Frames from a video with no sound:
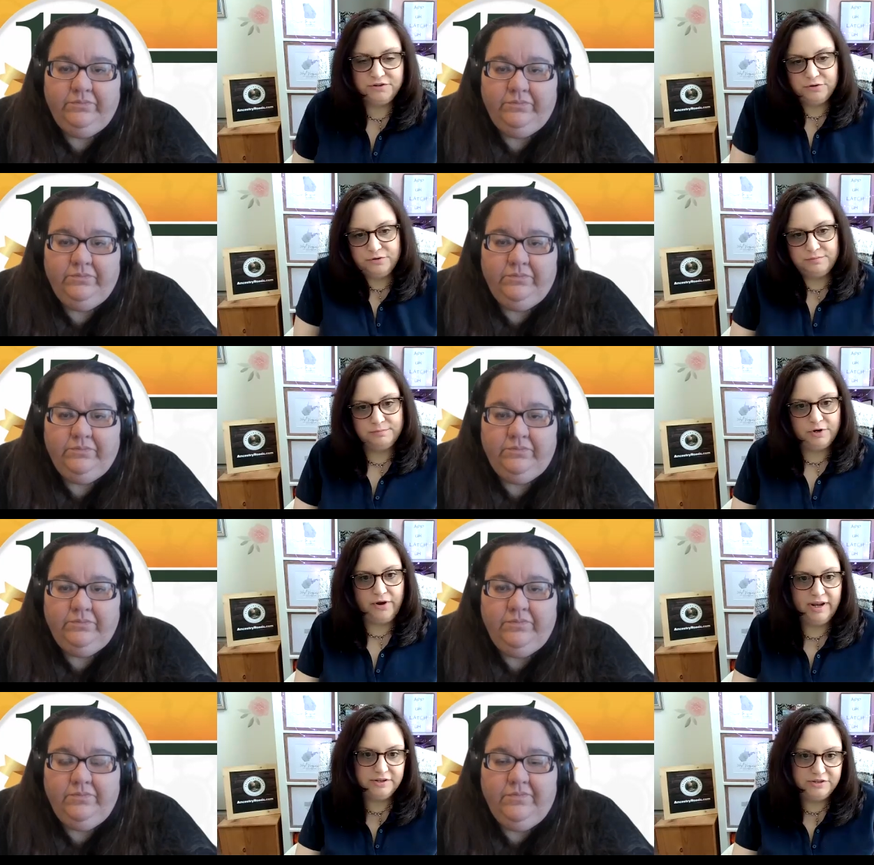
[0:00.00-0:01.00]
Speaker 1: to
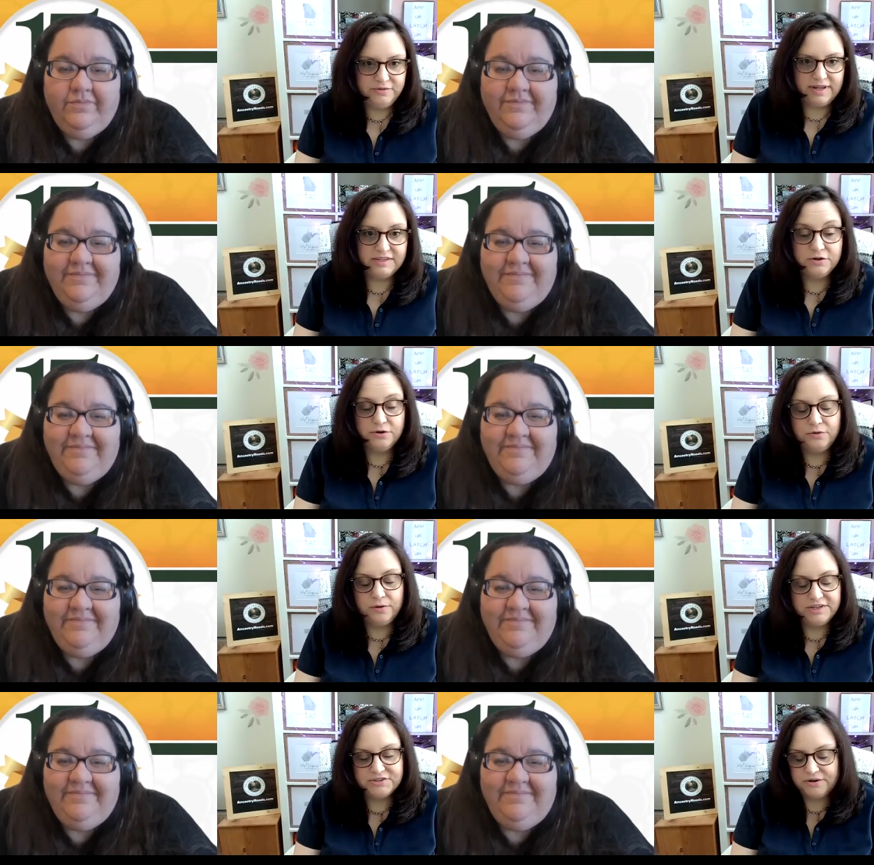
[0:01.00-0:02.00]
go ahead and do that. So
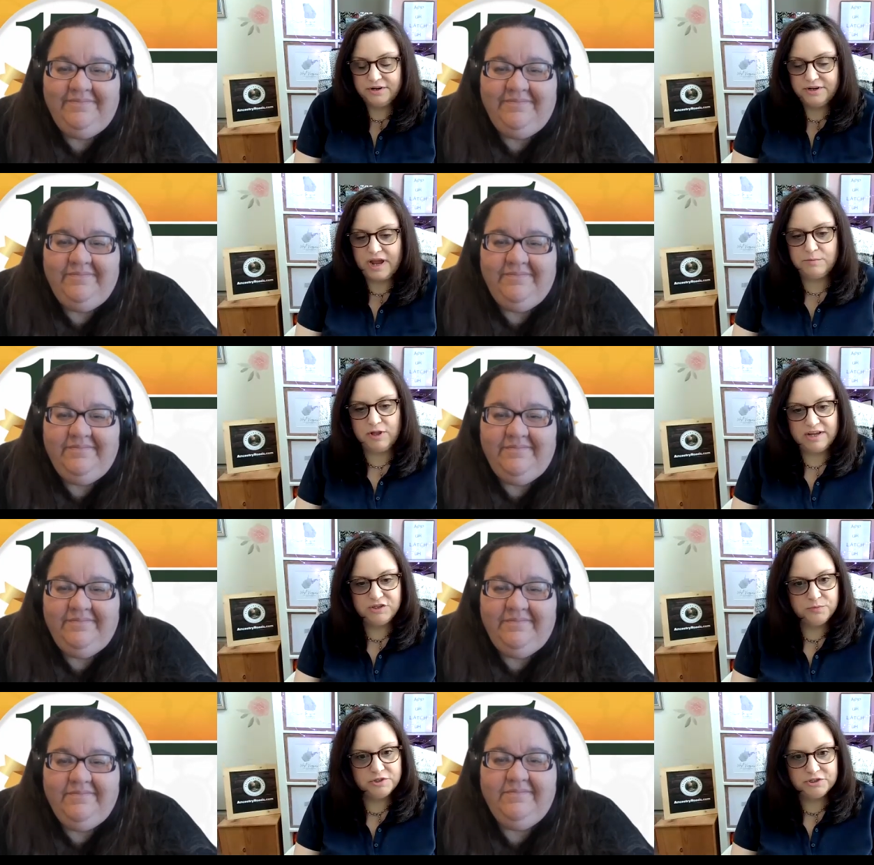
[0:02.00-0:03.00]
I started
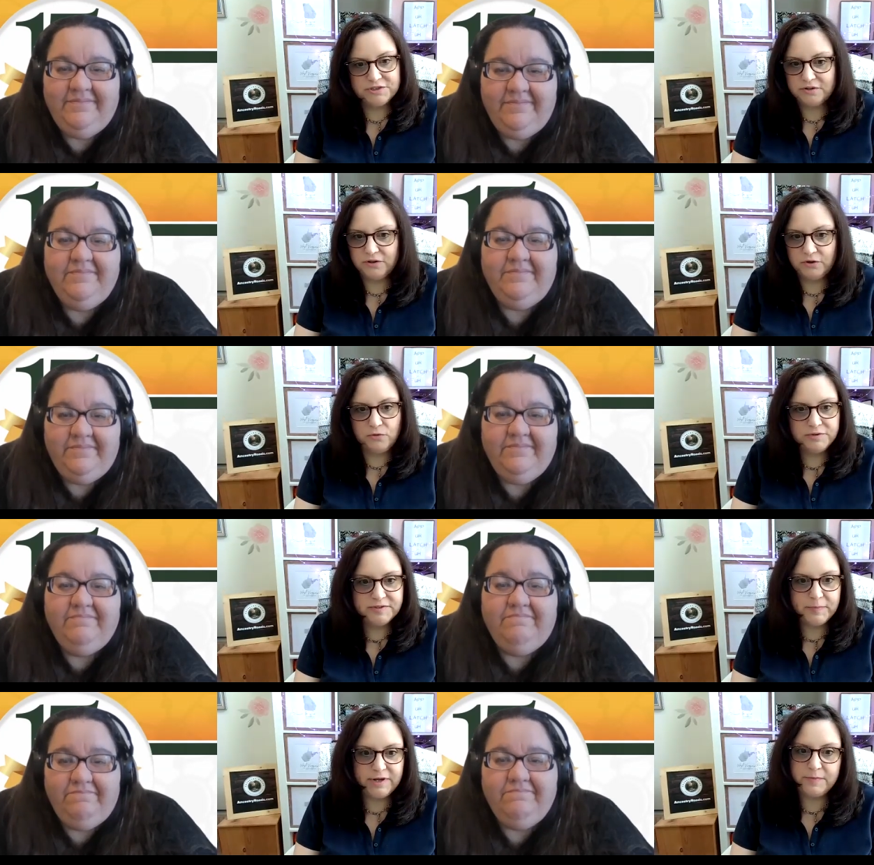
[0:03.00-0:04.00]
Appalachia with just a little
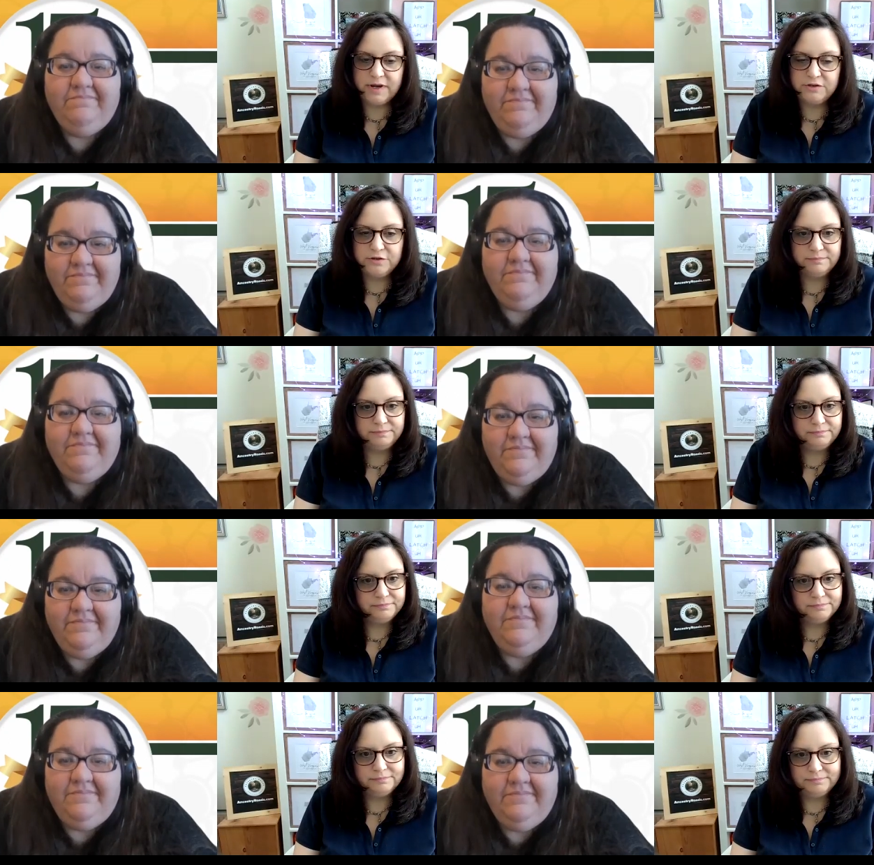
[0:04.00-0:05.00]
old space page.
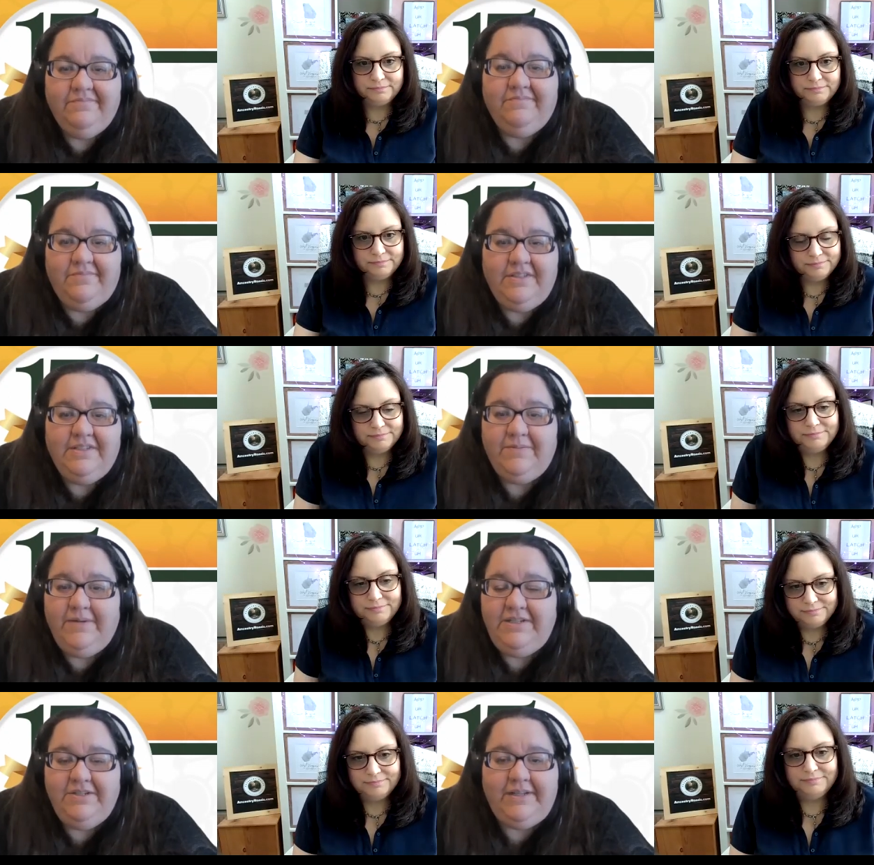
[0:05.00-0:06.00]
Speaker 2: Way to
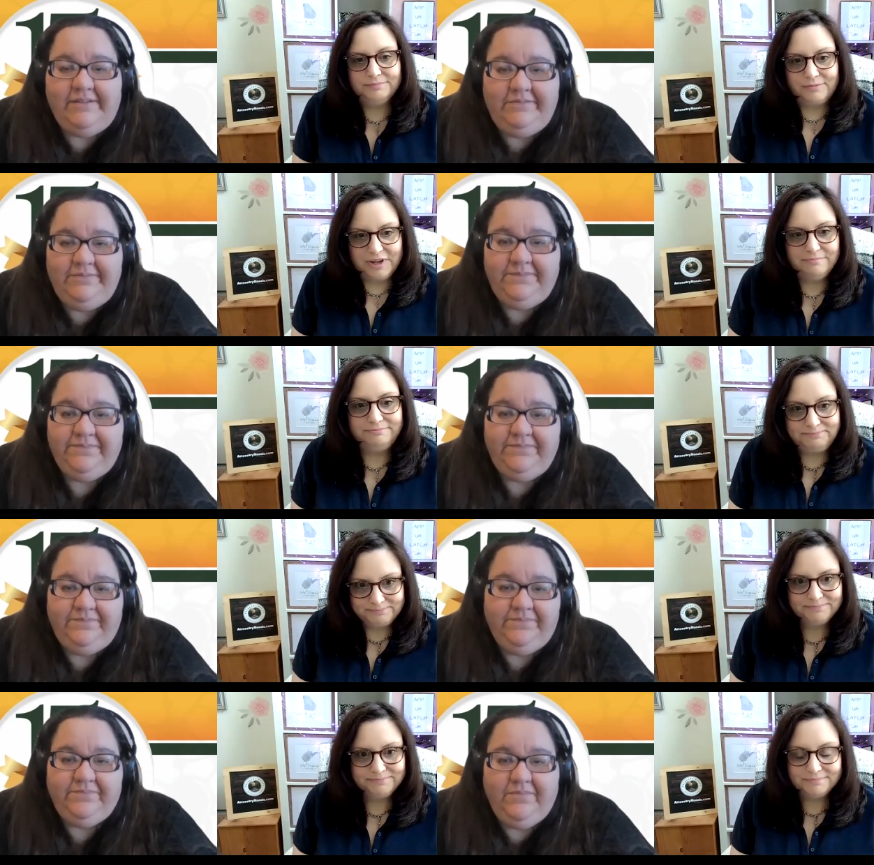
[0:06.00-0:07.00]
do it. Yep.
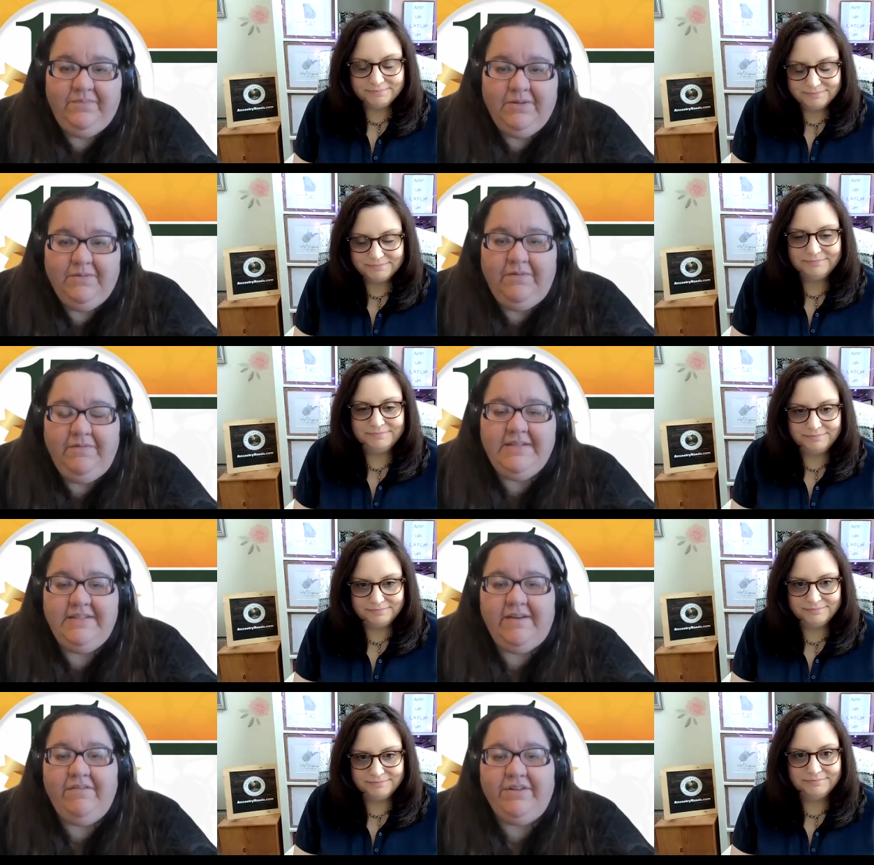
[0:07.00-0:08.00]
We've had
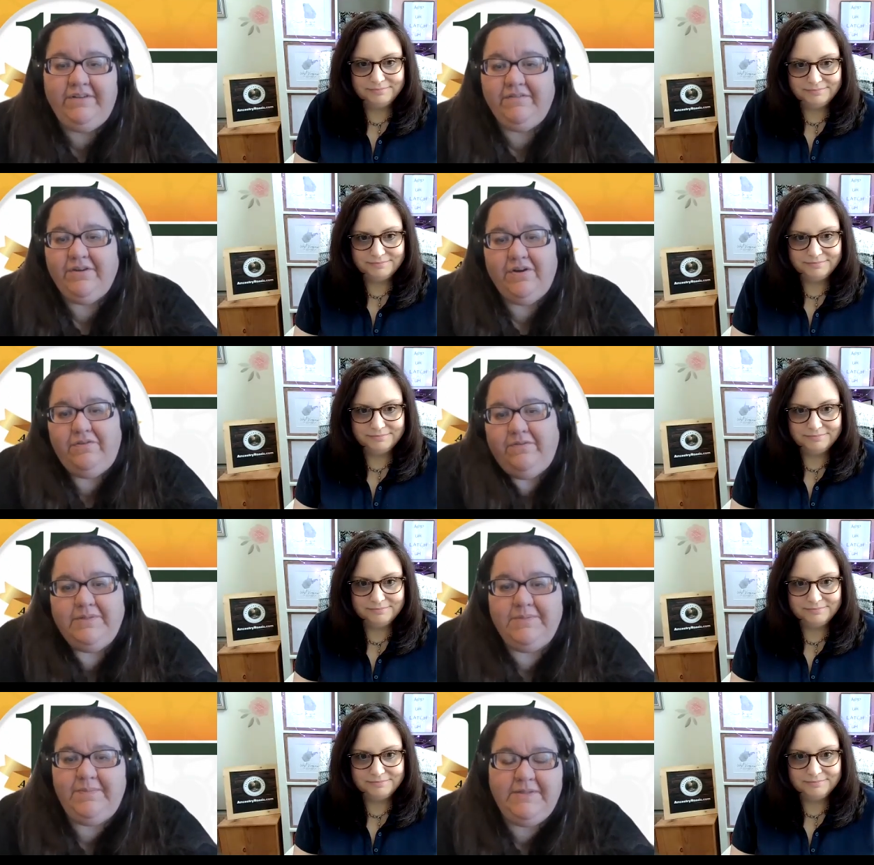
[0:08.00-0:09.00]
several that have grown from
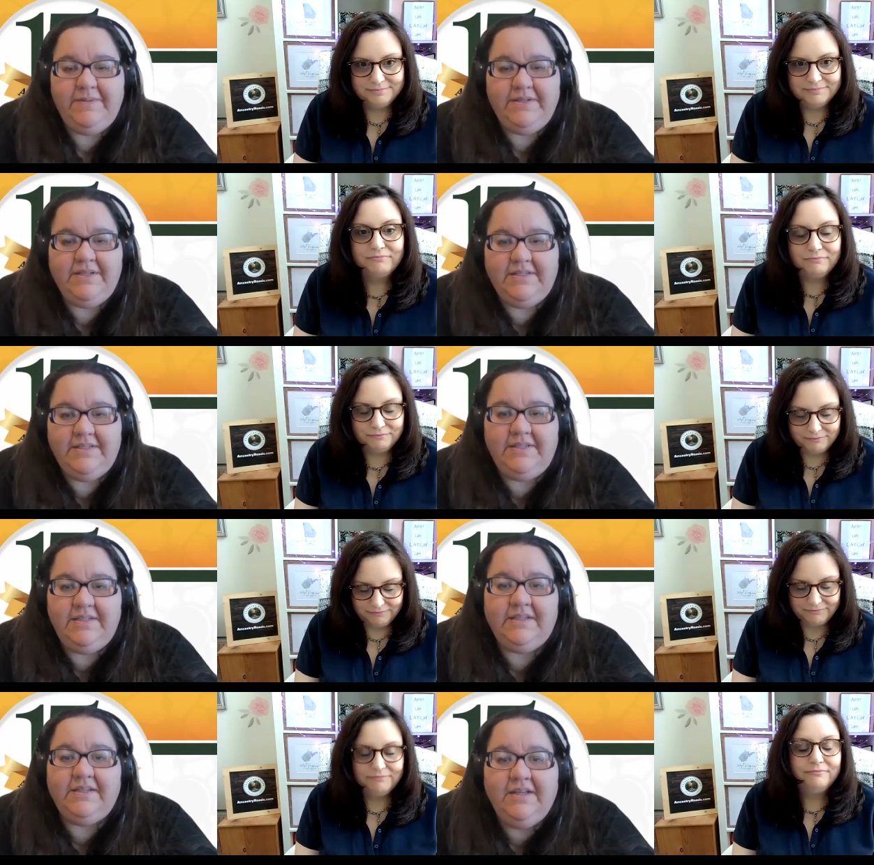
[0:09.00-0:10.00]
space pages
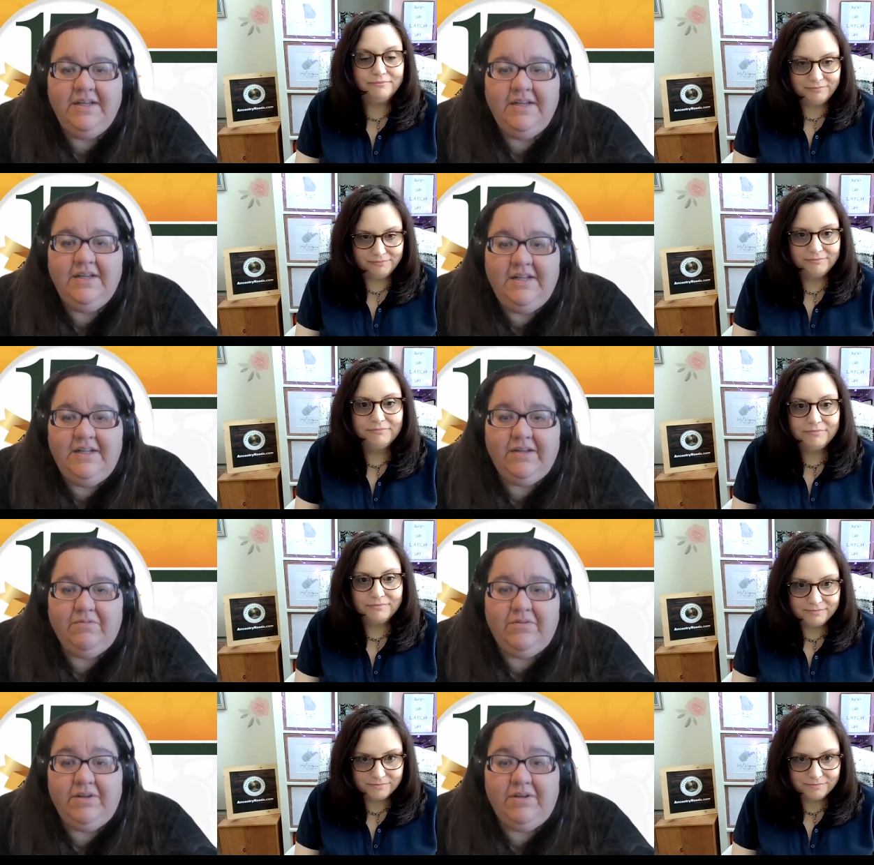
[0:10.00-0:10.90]
into like really